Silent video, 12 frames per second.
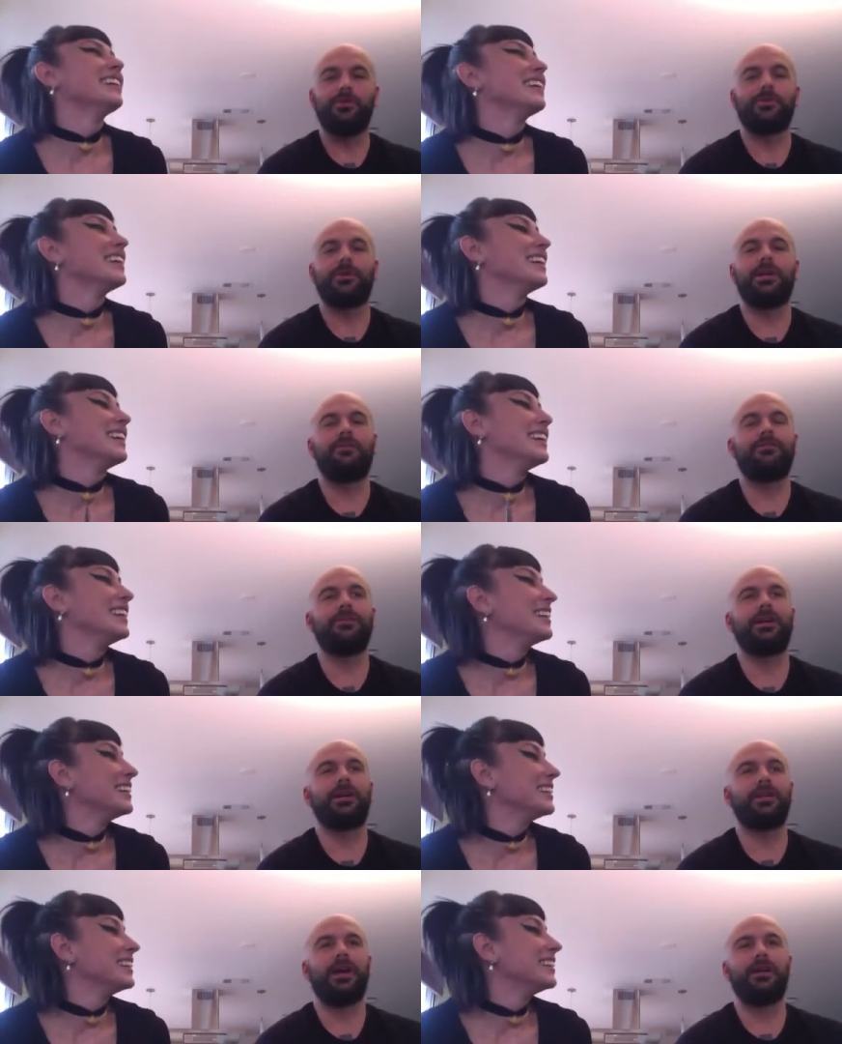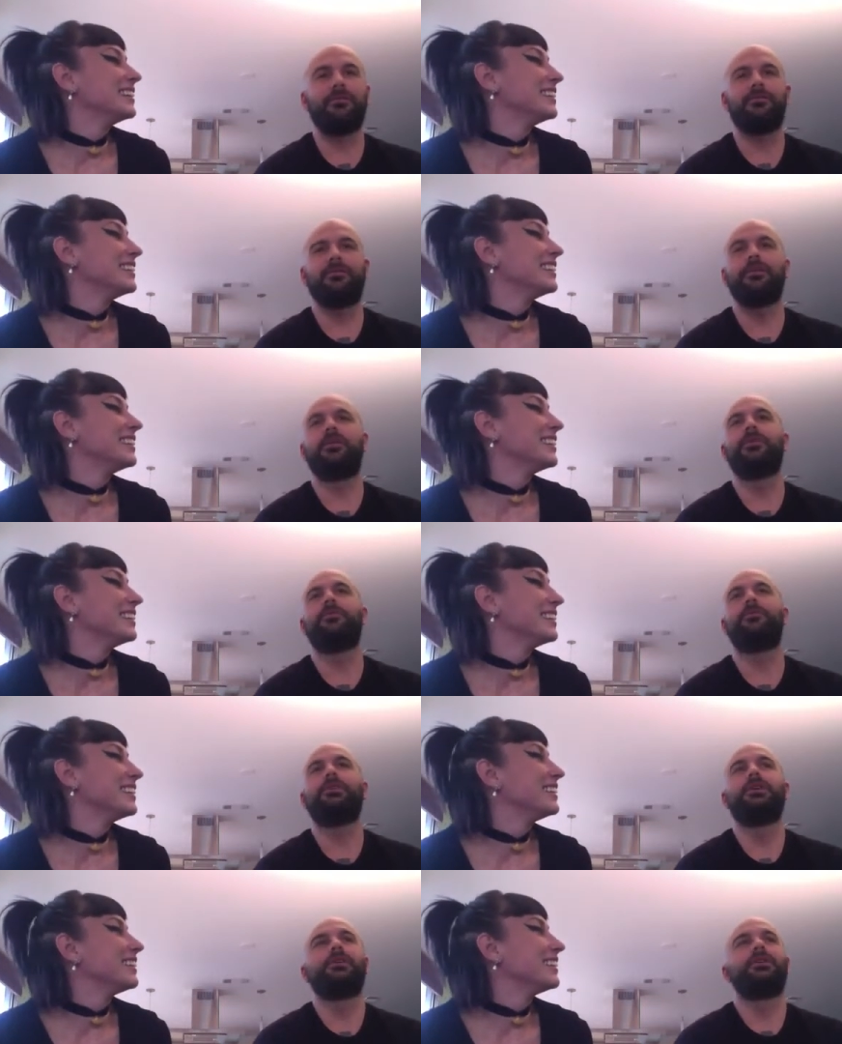Speaker 1: lot of um,
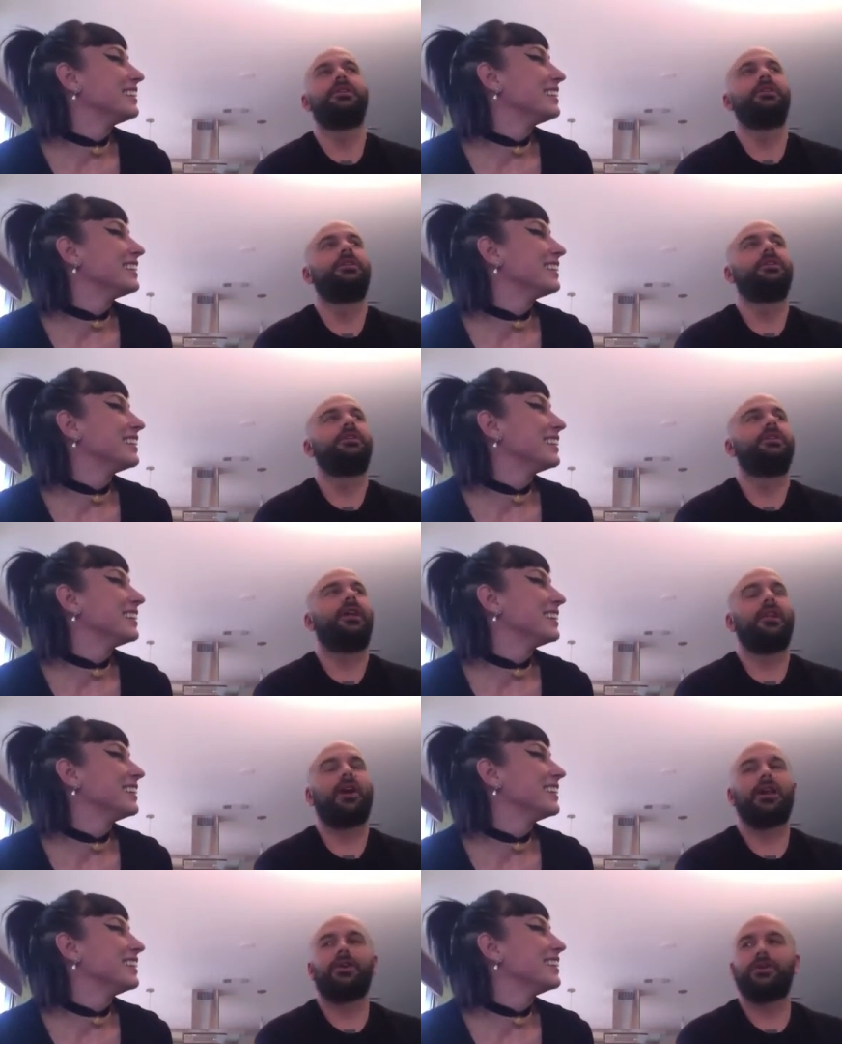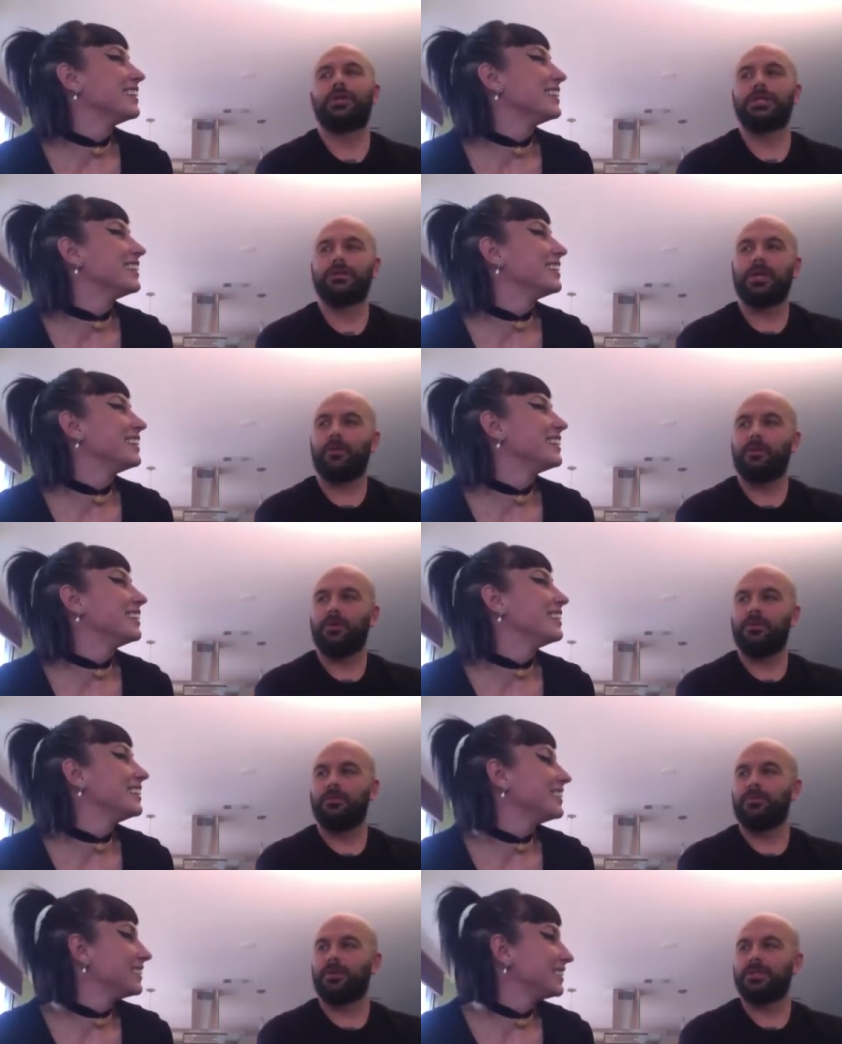a lot of girls that will even present
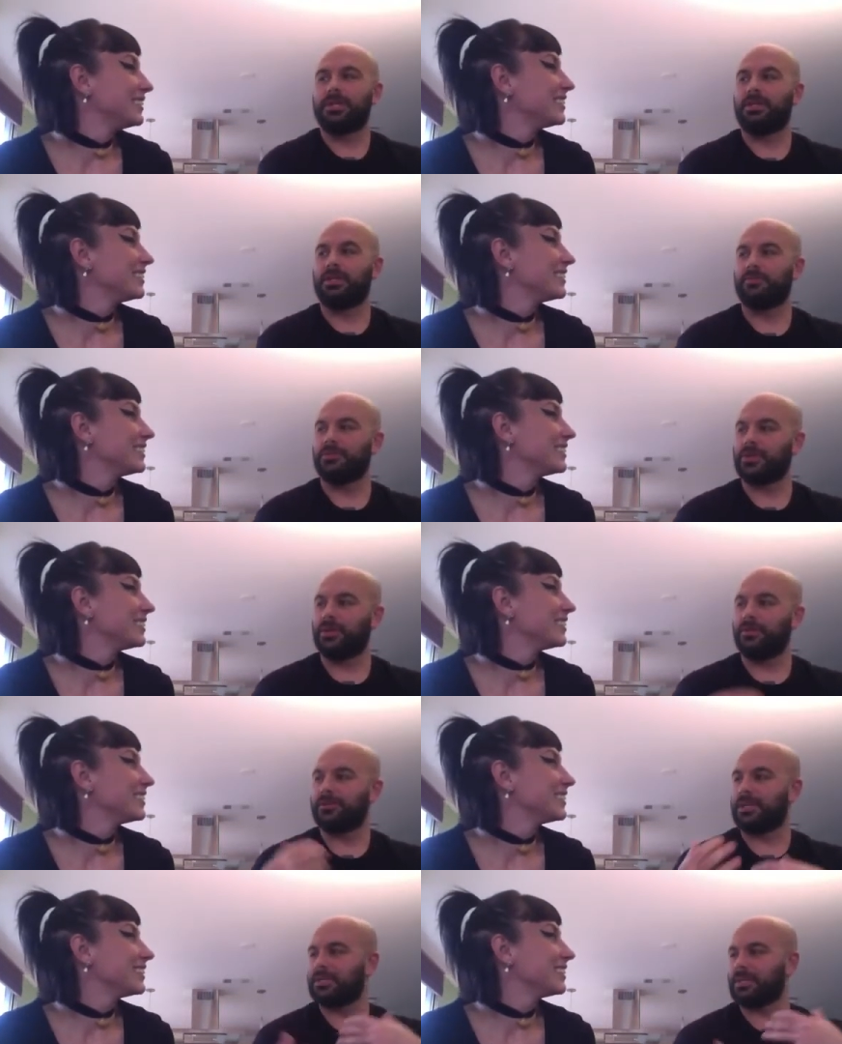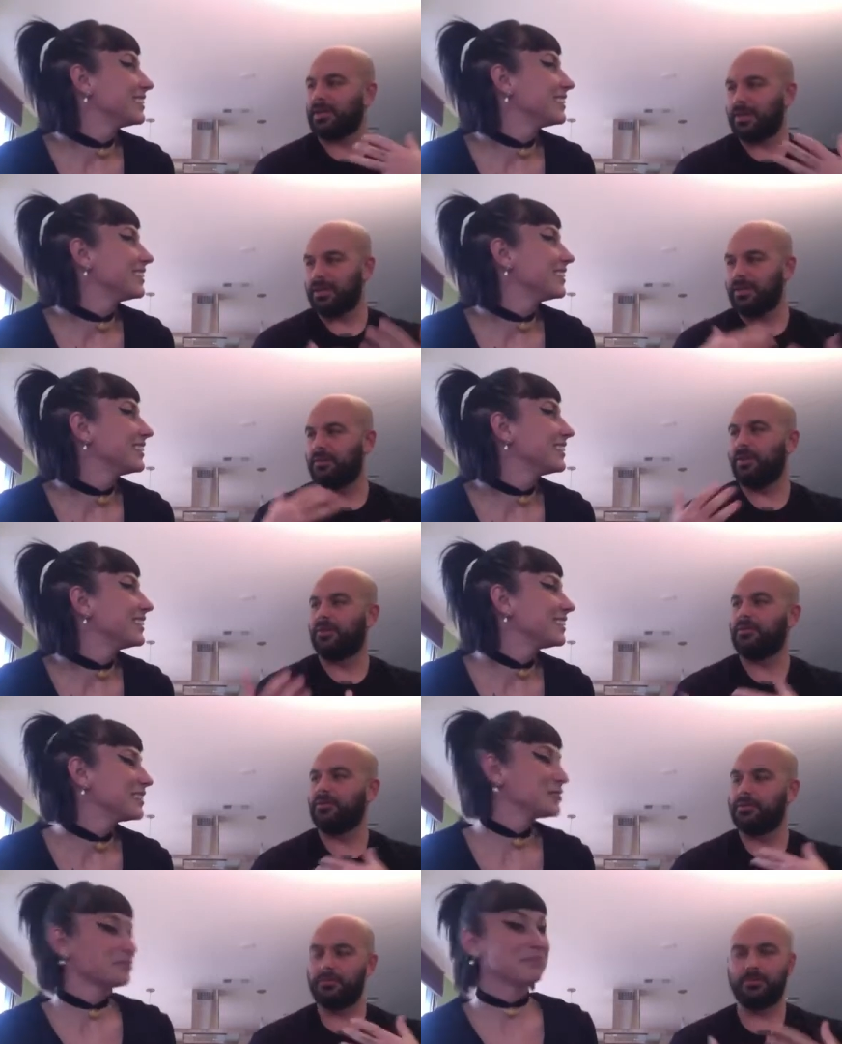themselves as like you know
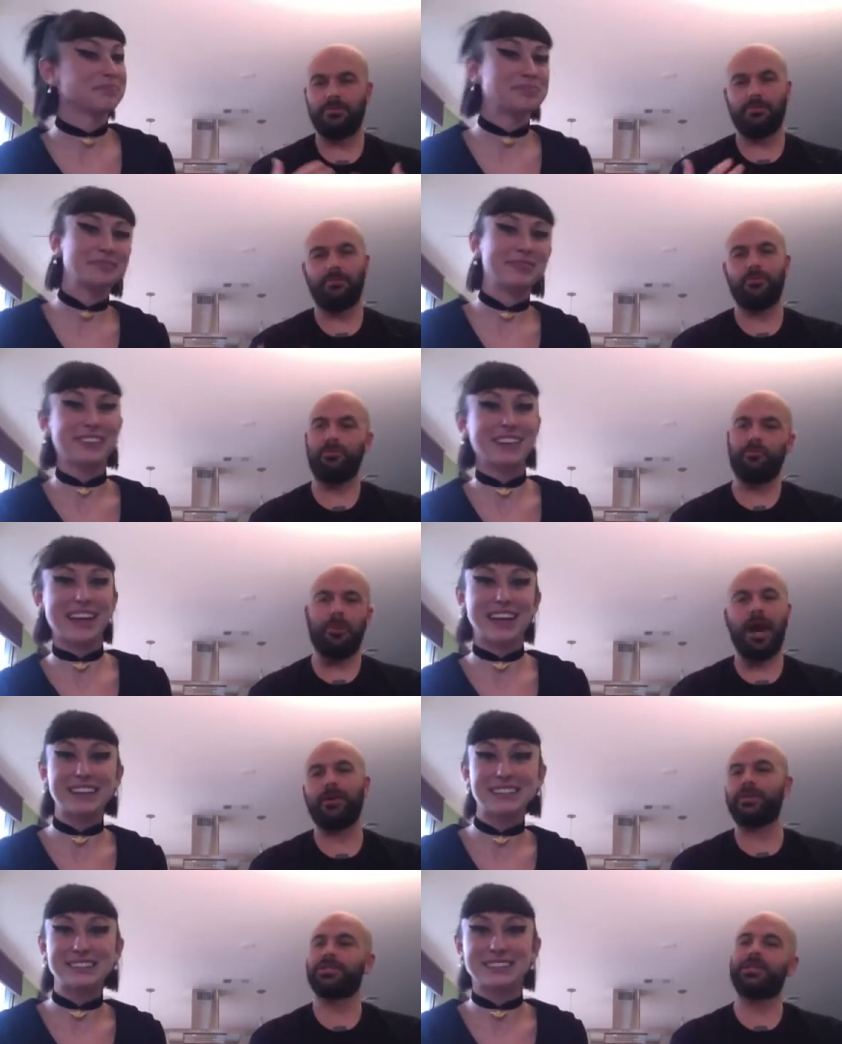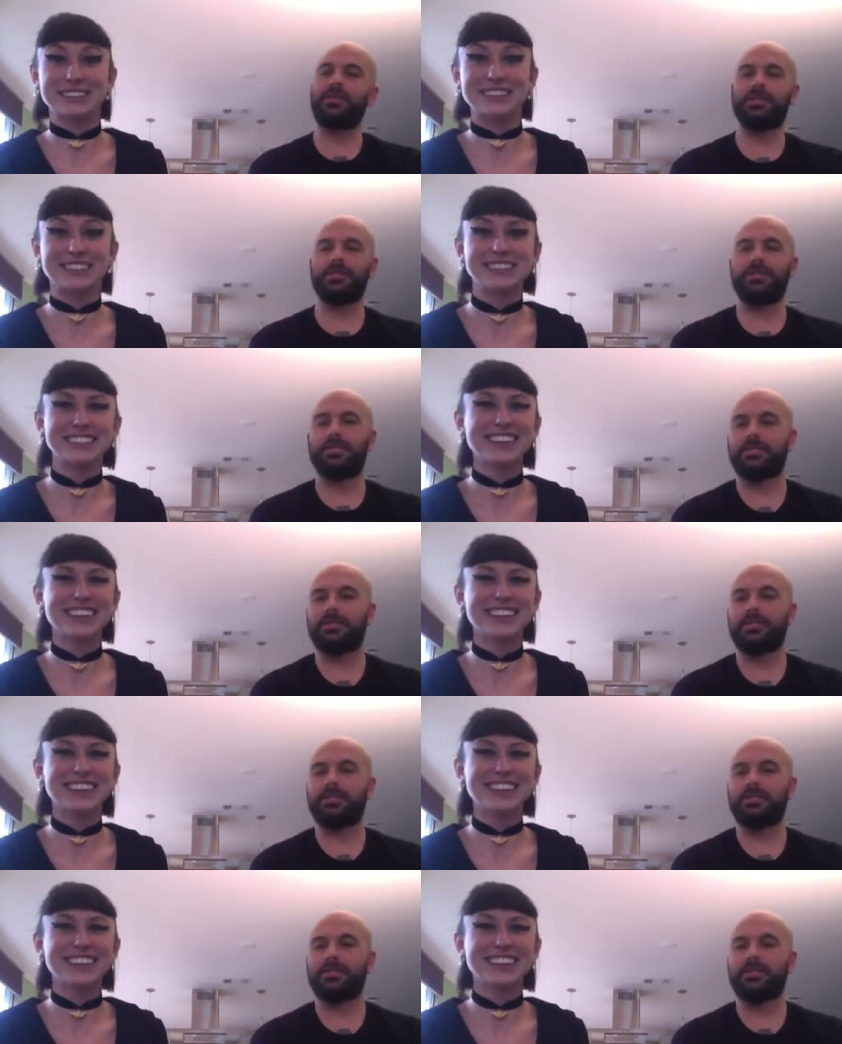nice. model citizens that are ready to